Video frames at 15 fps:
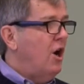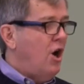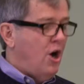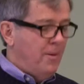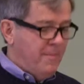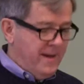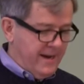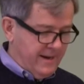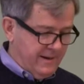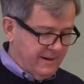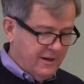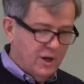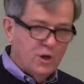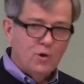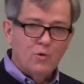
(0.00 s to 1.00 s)
Amen."
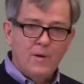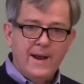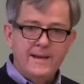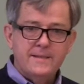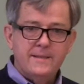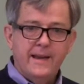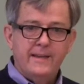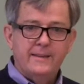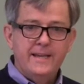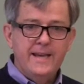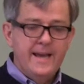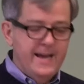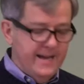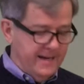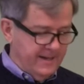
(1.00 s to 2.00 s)
Grace at
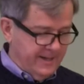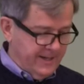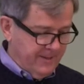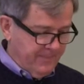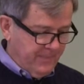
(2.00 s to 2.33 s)
the end.